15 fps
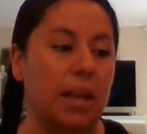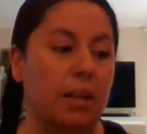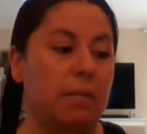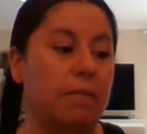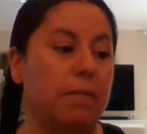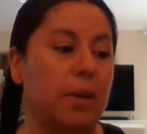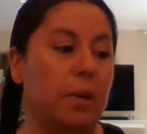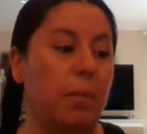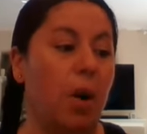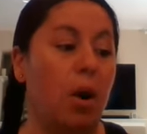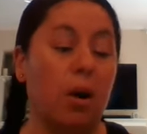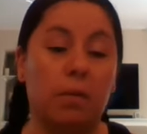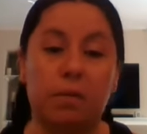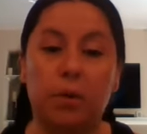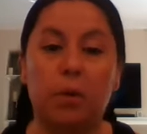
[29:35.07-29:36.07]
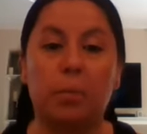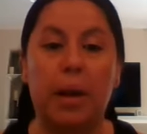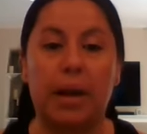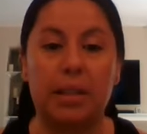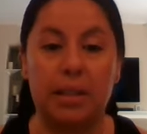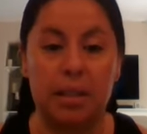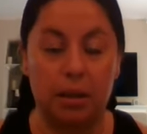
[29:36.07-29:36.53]
from harmful
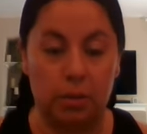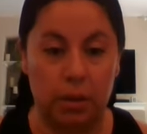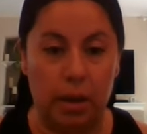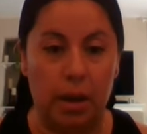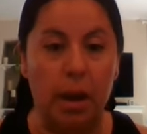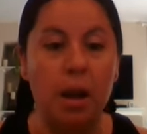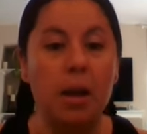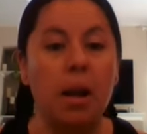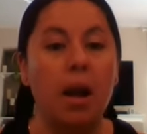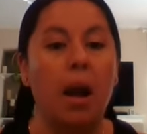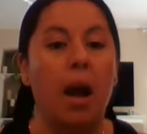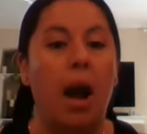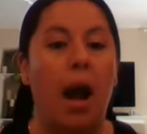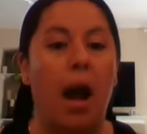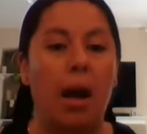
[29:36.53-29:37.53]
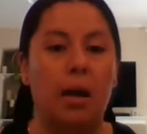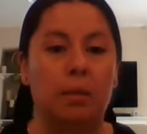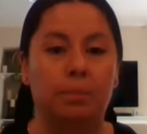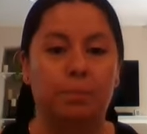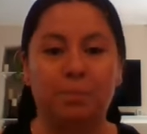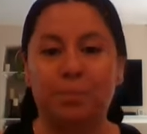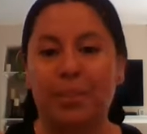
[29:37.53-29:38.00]
bacteria.
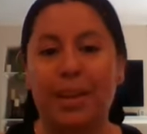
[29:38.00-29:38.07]
And